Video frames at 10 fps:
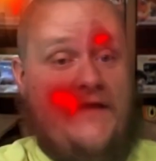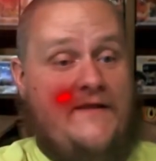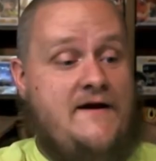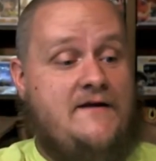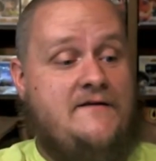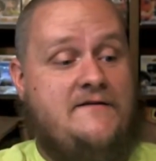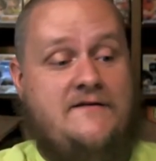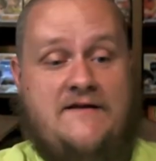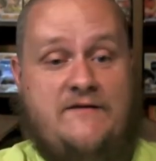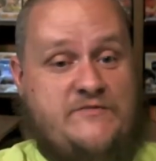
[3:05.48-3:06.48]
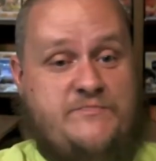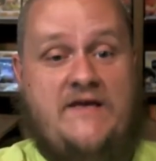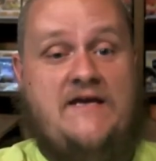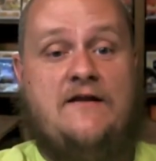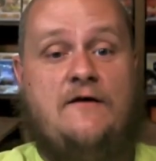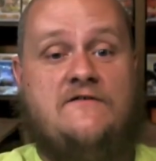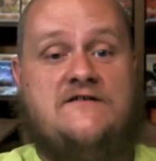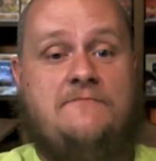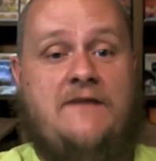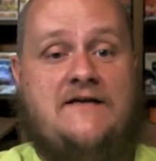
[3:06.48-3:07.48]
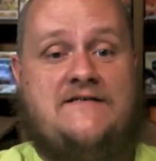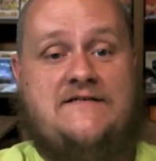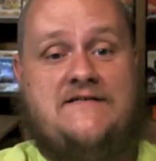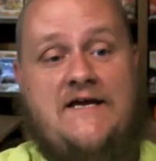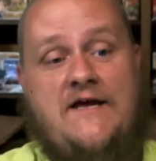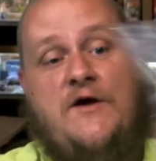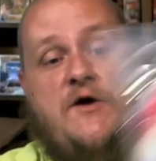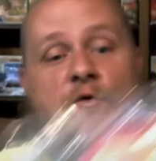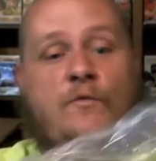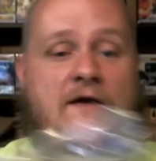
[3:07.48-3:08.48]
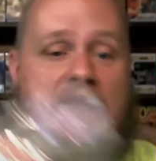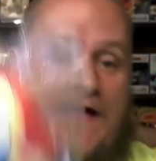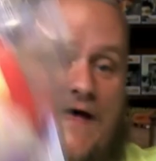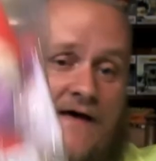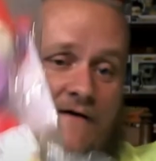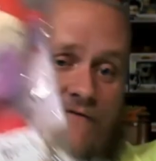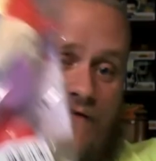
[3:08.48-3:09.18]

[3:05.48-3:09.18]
there. Peeking over some boxes. We have